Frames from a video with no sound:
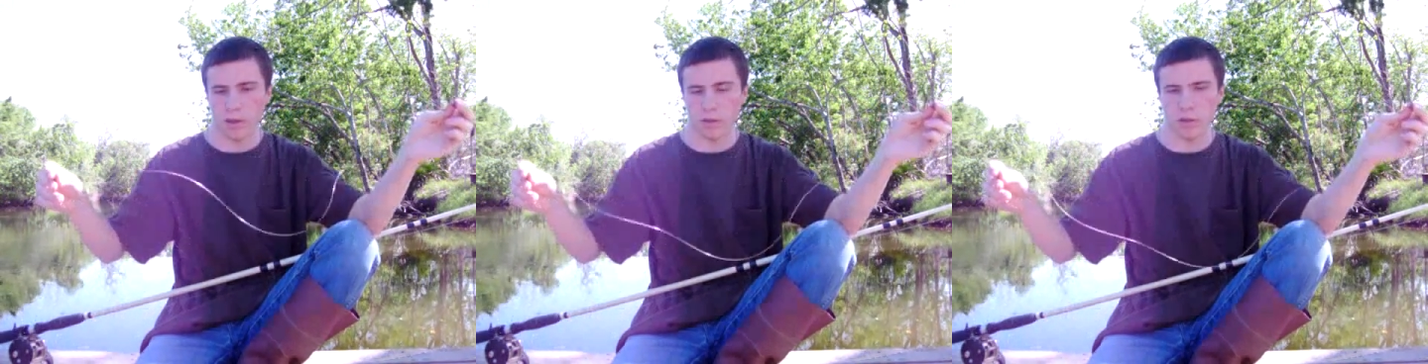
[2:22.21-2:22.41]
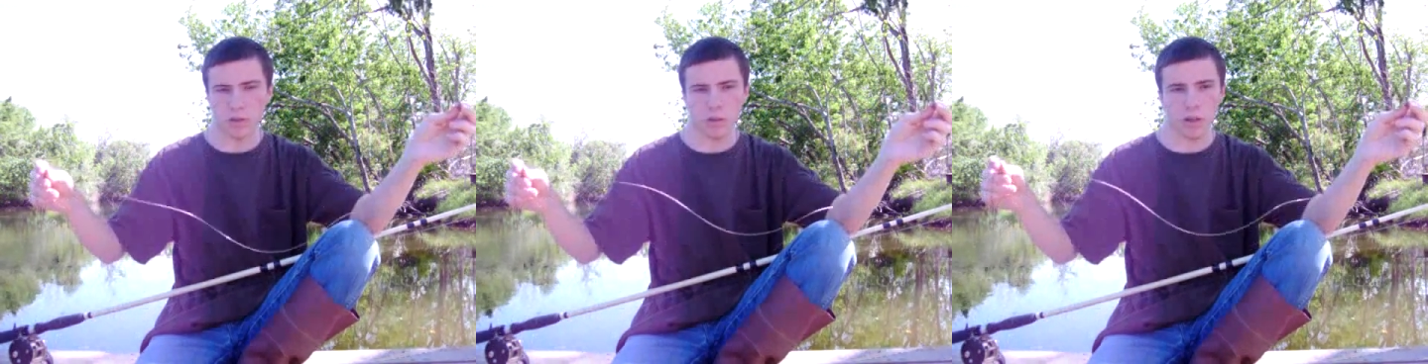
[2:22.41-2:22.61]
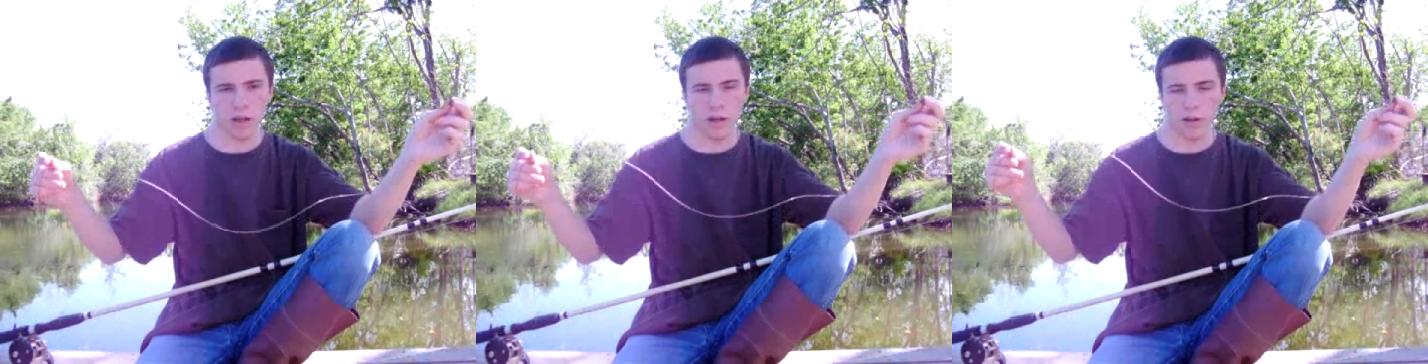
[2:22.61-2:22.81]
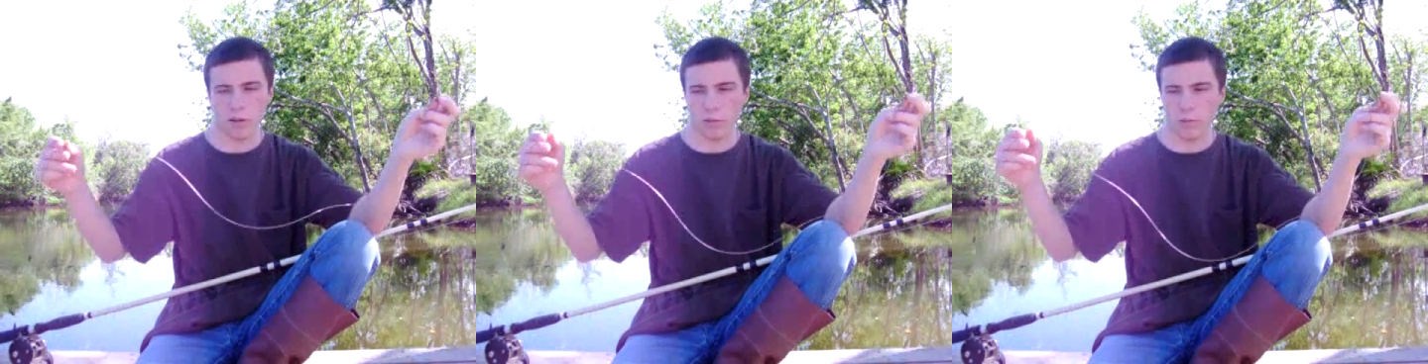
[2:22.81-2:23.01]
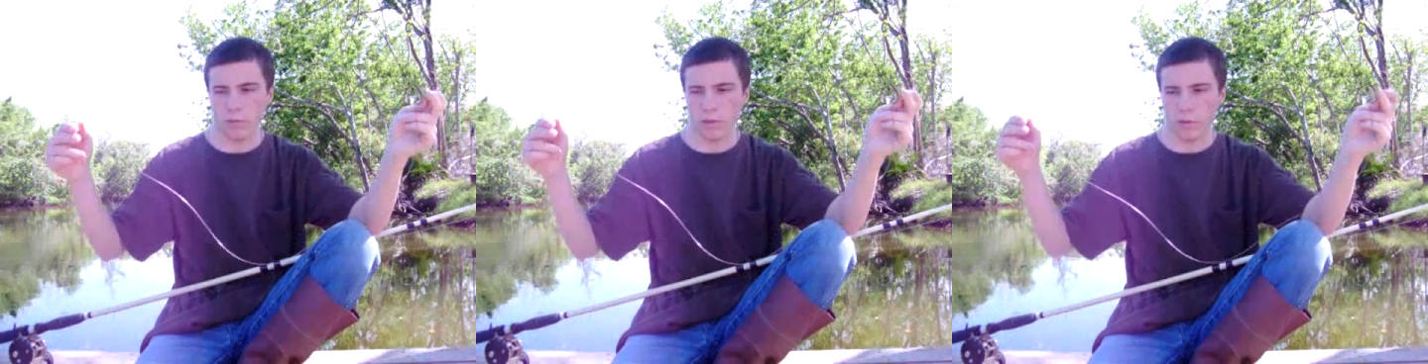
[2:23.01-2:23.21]
It's just got
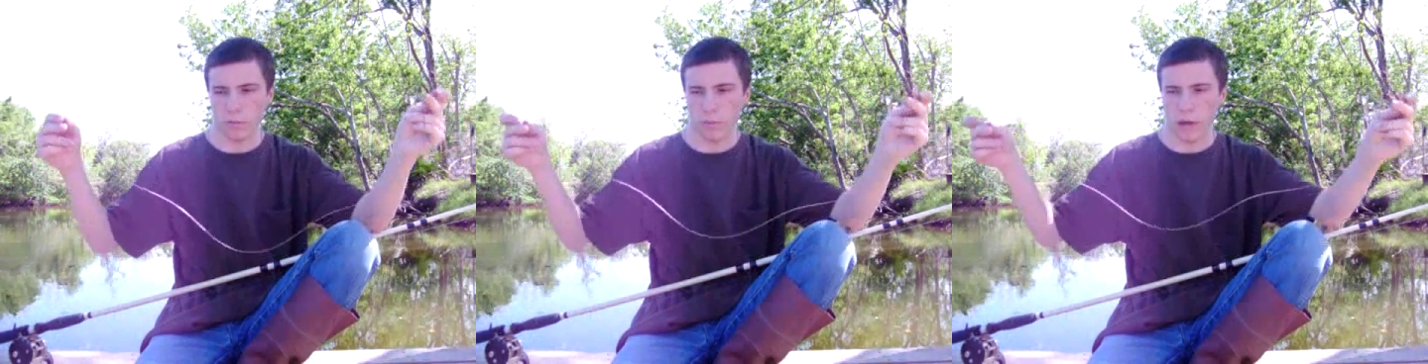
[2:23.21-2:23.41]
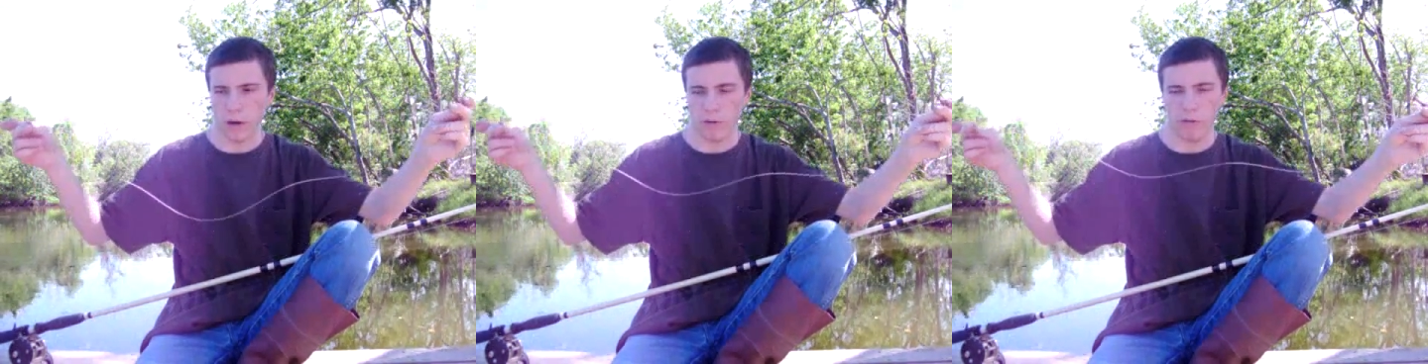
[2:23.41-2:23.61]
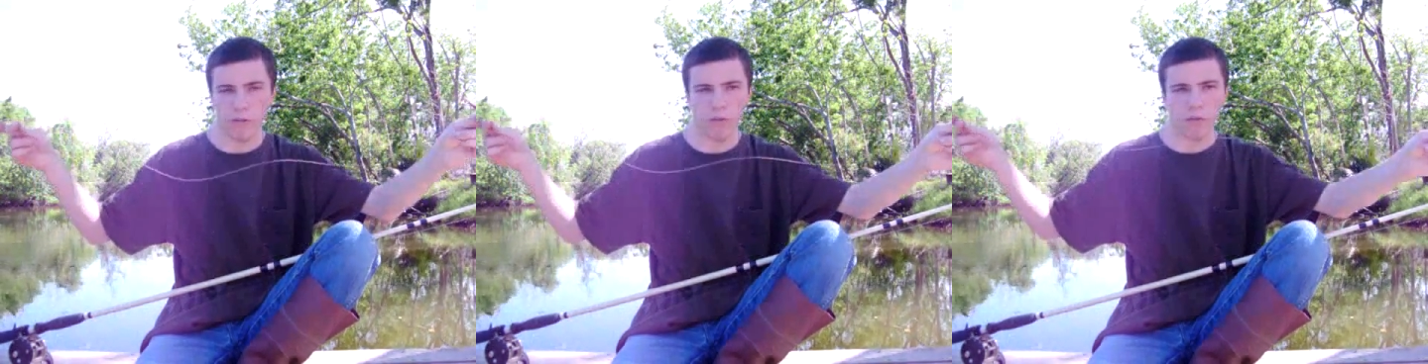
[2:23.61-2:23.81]
about a